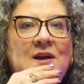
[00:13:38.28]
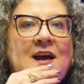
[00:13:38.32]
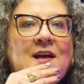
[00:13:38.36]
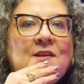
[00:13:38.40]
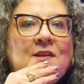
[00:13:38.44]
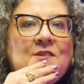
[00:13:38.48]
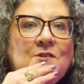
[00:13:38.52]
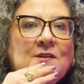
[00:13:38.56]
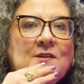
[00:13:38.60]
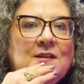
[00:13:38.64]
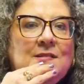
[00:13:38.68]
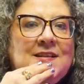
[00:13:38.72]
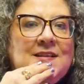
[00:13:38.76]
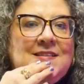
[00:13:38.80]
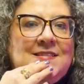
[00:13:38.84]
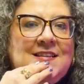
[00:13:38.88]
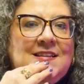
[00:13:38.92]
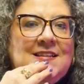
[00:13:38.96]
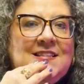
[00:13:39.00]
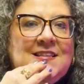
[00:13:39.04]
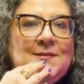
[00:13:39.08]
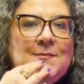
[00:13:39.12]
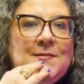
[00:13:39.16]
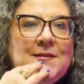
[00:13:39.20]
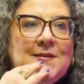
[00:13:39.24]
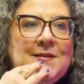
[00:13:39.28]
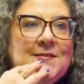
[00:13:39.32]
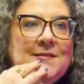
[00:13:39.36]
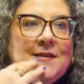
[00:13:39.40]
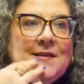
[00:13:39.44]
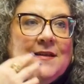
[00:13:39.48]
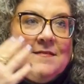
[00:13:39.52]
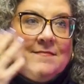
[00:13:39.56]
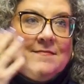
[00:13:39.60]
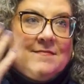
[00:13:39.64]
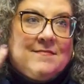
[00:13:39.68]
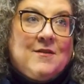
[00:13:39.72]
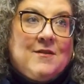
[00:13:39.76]
I started listening to them, and I was
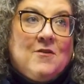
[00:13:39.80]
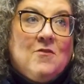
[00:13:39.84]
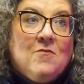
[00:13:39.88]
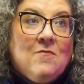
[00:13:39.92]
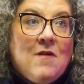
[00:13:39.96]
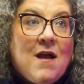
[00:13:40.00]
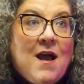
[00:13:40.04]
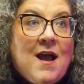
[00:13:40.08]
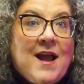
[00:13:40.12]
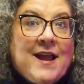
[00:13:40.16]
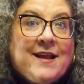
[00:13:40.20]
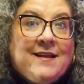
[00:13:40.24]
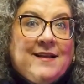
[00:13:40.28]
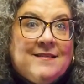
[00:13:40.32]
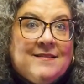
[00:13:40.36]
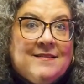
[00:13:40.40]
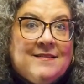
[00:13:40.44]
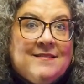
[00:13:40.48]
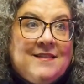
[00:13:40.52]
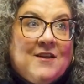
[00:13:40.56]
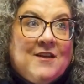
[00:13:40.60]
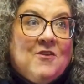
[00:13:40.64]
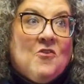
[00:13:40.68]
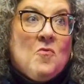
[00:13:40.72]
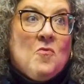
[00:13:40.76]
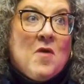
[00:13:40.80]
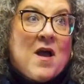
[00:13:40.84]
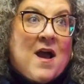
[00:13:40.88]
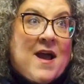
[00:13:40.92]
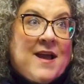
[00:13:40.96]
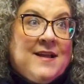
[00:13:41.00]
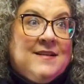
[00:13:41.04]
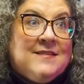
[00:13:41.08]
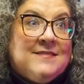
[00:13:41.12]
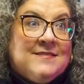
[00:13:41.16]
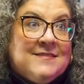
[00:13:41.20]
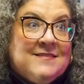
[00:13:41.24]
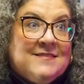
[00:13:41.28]
like, they're right, they're
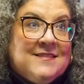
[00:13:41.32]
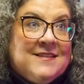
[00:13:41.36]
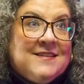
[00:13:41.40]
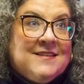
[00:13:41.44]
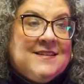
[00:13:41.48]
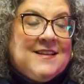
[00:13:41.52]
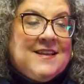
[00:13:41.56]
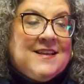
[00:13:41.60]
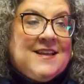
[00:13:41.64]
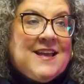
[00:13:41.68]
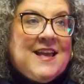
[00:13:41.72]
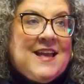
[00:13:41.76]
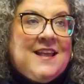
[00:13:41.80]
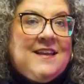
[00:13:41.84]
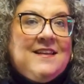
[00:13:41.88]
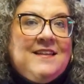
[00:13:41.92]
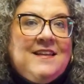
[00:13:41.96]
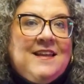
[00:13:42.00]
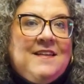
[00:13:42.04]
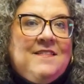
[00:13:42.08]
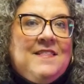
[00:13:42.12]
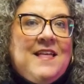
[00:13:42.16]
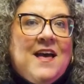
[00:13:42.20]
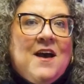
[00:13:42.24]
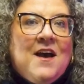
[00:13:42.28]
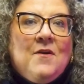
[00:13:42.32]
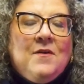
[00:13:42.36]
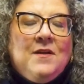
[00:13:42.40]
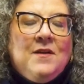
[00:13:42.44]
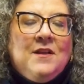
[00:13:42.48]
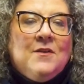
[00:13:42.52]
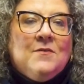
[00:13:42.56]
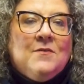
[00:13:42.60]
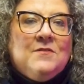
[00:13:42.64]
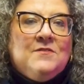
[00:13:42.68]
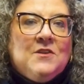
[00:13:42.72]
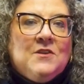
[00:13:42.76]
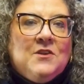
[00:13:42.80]
right, and and that you
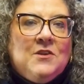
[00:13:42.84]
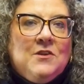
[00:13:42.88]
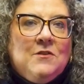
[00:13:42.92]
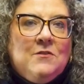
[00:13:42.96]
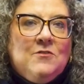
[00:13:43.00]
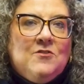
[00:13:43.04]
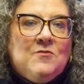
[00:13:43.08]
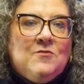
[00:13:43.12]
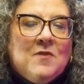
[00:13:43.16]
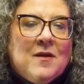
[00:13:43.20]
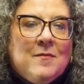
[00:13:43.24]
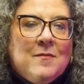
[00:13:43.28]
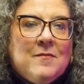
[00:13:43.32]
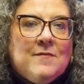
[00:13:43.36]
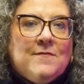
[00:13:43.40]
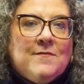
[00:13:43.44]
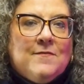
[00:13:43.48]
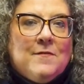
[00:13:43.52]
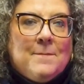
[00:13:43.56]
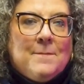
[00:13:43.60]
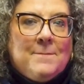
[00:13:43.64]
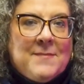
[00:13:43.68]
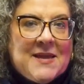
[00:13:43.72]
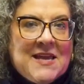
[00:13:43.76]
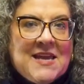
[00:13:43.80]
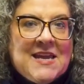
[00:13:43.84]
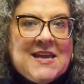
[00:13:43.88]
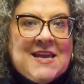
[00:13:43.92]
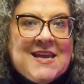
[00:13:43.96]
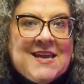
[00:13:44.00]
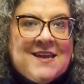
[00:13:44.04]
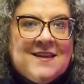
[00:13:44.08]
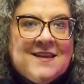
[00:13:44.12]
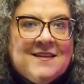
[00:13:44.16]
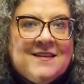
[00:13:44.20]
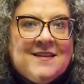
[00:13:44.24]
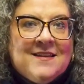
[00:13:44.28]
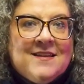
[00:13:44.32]
know was a huge moment for
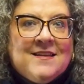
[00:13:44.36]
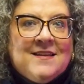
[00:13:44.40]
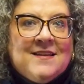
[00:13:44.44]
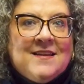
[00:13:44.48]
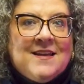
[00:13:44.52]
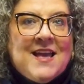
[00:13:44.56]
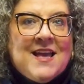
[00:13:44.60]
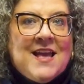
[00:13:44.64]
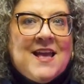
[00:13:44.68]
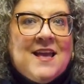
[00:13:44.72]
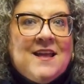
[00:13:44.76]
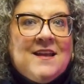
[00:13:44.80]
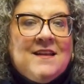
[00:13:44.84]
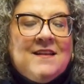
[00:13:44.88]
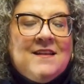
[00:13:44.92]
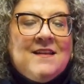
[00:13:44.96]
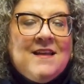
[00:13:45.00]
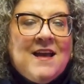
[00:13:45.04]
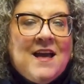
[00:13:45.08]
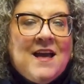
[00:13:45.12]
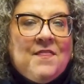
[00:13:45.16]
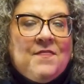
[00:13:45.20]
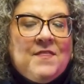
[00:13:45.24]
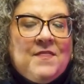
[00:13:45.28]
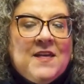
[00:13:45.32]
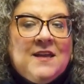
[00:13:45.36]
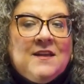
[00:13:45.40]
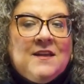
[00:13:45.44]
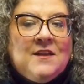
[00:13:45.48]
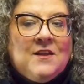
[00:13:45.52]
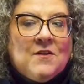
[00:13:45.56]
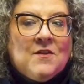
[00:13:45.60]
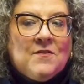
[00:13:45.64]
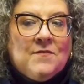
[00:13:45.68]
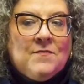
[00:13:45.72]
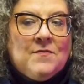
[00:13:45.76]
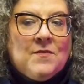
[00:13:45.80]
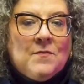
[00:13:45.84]
me and I think
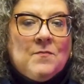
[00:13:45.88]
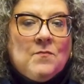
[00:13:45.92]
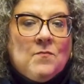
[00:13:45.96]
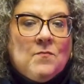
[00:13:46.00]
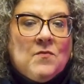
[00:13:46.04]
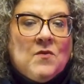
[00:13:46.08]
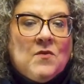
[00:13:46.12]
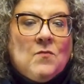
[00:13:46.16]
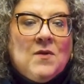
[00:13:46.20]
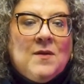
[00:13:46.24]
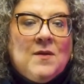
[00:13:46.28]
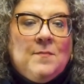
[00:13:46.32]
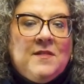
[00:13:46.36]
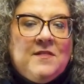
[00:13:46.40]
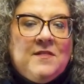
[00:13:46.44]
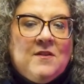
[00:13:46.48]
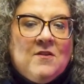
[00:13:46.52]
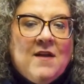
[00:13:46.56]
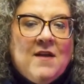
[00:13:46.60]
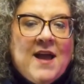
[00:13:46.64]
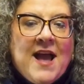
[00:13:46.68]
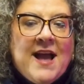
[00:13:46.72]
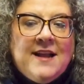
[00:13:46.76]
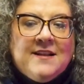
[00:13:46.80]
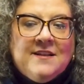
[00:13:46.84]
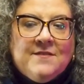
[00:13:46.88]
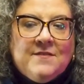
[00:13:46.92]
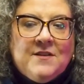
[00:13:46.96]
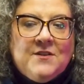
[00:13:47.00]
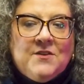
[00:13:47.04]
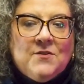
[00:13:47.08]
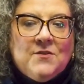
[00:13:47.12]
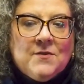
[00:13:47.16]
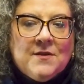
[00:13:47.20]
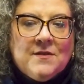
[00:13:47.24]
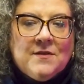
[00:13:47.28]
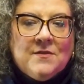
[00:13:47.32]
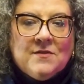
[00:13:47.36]
you know the the women that are actively
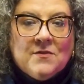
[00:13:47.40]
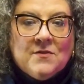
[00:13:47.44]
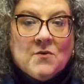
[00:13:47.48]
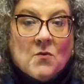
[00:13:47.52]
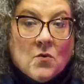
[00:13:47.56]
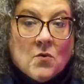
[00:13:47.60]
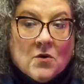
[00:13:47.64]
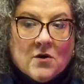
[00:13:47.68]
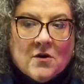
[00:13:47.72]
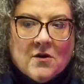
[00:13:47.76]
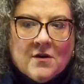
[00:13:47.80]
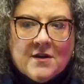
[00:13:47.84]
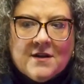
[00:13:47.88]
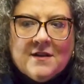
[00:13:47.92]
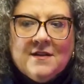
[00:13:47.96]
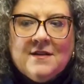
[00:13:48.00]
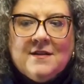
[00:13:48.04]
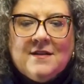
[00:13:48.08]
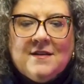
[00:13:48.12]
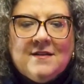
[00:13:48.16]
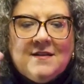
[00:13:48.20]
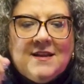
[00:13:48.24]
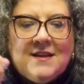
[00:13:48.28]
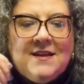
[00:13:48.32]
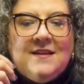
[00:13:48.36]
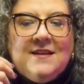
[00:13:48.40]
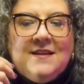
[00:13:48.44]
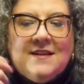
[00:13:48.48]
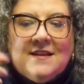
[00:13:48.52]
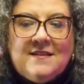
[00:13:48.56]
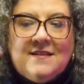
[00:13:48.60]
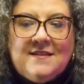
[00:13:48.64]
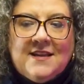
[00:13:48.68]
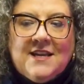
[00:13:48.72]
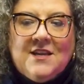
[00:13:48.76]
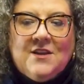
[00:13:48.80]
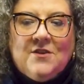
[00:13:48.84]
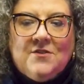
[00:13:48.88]
doing the work need to
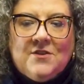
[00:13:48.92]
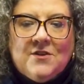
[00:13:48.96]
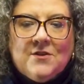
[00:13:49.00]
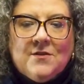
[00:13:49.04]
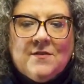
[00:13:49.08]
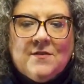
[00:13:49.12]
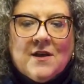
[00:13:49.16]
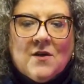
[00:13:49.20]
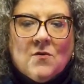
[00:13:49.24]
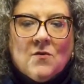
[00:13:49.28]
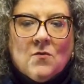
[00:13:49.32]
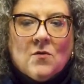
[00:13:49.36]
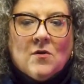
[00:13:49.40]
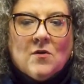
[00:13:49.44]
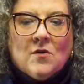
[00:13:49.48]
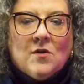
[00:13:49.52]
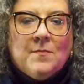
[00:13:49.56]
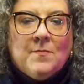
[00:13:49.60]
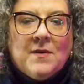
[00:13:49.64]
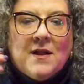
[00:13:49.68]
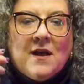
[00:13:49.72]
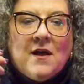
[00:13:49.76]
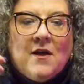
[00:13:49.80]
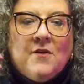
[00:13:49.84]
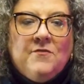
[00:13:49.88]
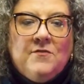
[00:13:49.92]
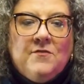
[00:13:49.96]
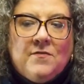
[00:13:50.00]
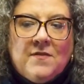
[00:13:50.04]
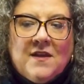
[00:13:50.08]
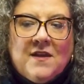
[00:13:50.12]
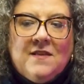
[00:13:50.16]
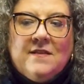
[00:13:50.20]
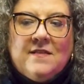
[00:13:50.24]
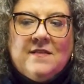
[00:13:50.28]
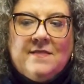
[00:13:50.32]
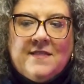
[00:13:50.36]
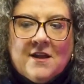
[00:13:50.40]
continue to do that work. But I also
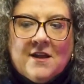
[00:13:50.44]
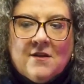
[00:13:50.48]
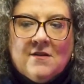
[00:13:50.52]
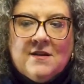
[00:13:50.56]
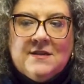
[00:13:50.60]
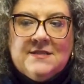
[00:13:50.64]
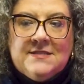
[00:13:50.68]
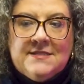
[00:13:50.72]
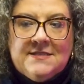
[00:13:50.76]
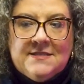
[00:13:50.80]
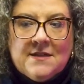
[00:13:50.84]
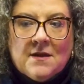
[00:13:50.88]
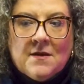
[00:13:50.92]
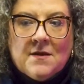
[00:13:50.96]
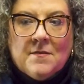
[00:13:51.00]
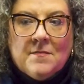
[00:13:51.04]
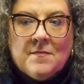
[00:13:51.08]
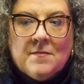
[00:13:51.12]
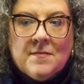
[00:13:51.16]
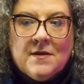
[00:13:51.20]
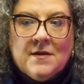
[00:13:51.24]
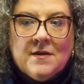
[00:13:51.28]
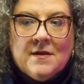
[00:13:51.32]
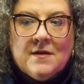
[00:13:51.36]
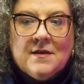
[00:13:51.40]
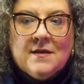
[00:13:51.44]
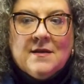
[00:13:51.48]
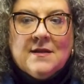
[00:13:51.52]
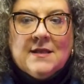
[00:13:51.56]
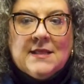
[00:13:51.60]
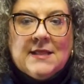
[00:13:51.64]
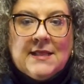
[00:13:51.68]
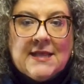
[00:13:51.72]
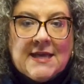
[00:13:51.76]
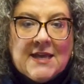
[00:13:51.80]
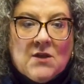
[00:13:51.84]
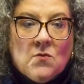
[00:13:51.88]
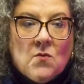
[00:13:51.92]
think that there is some
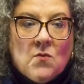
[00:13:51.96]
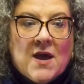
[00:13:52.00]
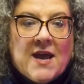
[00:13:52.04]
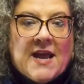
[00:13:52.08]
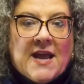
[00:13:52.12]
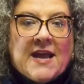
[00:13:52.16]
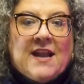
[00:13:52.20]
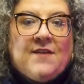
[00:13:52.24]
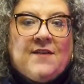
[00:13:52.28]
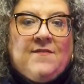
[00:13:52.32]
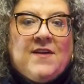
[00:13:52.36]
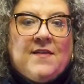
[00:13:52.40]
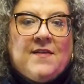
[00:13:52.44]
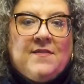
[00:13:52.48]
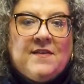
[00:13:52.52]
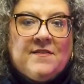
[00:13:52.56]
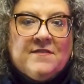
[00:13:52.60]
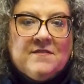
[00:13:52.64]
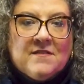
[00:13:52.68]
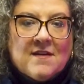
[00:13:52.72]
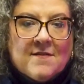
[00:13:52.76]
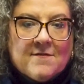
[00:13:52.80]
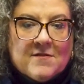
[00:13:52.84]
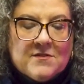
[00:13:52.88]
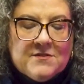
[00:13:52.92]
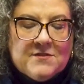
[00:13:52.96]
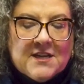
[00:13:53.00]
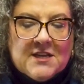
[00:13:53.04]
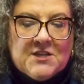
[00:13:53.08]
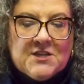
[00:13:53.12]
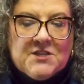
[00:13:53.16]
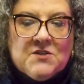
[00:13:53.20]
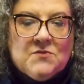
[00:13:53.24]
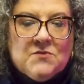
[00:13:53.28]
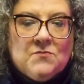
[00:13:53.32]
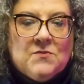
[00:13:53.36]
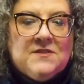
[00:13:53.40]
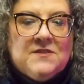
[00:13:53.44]
leeway, and I've had this
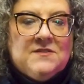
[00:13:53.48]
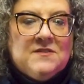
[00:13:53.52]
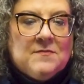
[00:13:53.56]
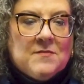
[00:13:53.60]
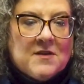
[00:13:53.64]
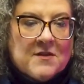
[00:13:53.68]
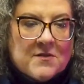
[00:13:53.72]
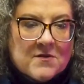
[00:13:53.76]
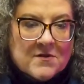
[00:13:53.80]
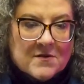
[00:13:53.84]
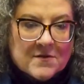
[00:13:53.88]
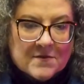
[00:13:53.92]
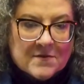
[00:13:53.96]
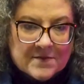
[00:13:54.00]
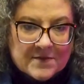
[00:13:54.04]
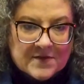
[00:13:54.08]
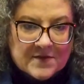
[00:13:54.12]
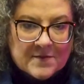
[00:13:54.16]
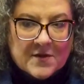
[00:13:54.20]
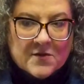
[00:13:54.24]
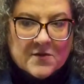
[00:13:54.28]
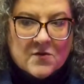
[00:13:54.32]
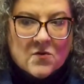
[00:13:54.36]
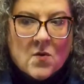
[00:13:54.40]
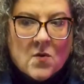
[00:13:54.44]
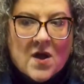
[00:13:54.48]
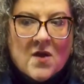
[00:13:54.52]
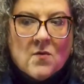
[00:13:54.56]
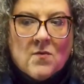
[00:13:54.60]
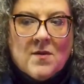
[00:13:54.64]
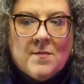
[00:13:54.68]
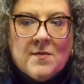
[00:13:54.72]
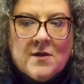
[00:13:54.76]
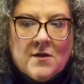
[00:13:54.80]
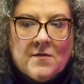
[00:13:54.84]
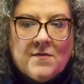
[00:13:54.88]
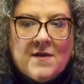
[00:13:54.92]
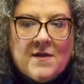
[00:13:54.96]
conversation with some other some other white
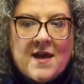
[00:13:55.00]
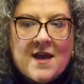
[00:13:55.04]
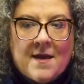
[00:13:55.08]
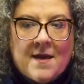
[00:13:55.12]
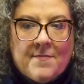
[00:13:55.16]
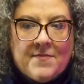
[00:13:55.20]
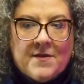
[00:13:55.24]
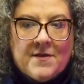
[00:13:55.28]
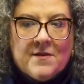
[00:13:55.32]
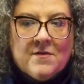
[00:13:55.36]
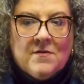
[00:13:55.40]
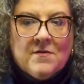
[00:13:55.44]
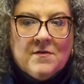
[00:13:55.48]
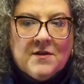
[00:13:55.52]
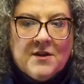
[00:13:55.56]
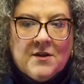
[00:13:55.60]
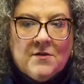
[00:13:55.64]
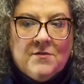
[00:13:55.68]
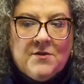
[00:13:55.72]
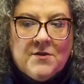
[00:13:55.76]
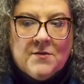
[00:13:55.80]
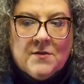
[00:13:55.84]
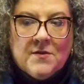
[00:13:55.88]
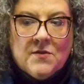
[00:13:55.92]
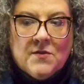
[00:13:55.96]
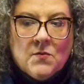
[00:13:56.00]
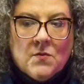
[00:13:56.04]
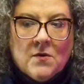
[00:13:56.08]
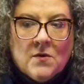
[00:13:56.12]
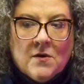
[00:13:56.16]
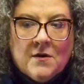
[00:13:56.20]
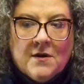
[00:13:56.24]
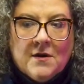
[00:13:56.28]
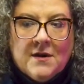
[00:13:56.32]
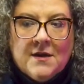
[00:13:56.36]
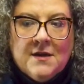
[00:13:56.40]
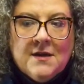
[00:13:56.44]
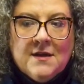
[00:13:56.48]
women on the app that are you know doing the
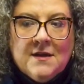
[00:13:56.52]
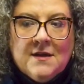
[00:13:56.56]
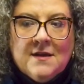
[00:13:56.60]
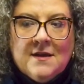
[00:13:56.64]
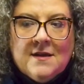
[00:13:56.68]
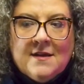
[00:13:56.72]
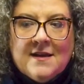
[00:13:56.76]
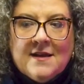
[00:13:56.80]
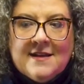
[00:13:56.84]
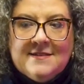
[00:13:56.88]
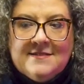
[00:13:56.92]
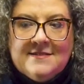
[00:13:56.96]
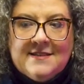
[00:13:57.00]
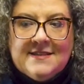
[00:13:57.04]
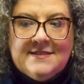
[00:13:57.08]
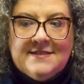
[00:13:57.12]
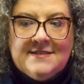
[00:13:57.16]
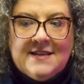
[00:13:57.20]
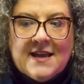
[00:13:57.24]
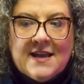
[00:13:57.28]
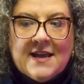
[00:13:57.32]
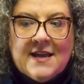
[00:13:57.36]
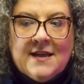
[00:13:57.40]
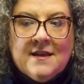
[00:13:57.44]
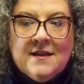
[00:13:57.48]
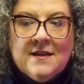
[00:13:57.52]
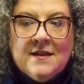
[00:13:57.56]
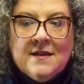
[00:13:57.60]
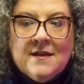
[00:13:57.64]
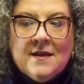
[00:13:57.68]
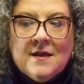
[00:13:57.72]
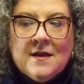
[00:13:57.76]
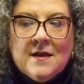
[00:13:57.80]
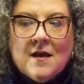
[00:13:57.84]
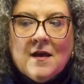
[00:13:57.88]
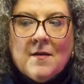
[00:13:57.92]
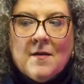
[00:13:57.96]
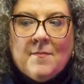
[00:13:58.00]
work, as they say,
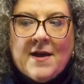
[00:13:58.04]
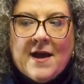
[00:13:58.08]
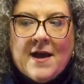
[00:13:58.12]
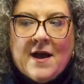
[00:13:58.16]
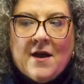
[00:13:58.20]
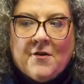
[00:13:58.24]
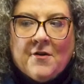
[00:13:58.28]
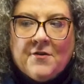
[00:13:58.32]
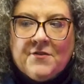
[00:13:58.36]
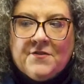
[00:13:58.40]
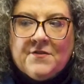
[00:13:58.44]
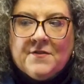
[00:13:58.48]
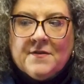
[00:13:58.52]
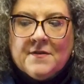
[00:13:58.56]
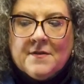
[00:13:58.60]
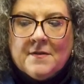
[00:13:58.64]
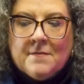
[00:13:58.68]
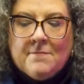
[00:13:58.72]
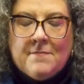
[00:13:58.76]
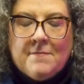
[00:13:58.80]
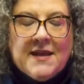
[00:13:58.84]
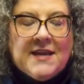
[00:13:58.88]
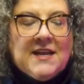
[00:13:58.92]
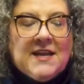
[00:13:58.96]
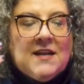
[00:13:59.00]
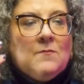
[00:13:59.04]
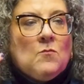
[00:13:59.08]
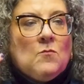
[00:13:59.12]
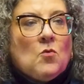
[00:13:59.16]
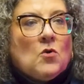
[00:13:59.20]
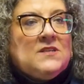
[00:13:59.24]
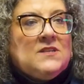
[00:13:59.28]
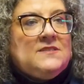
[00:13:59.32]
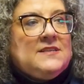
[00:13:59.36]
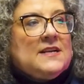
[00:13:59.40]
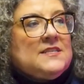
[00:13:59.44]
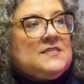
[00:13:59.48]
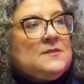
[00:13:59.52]
about making it more
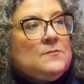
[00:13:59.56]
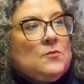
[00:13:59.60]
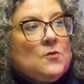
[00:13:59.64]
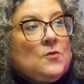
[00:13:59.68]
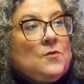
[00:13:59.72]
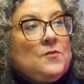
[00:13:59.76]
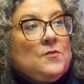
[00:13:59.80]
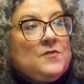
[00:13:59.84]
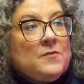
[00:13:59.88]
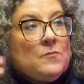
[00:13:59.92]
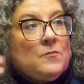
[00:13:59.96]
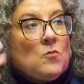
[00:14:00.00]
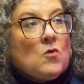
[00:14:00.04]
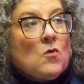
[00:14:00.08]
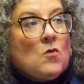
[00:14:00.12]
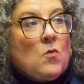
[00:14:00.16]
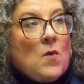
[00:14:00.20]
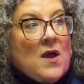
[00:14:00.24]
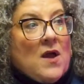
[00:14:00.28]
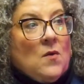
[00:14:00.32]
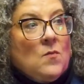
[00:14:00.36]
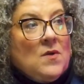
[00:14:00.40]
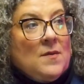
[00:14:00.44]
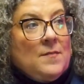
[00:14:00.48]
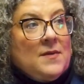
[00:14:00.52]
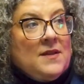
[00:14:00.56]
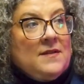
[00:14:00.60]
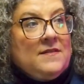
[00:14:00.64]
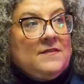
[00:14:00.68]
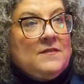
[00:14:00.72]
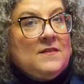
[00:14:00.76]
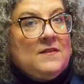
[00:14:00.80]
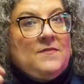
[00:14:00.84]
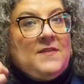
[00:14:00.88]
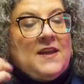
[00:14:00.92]
accessible to more white women so mm-hmm.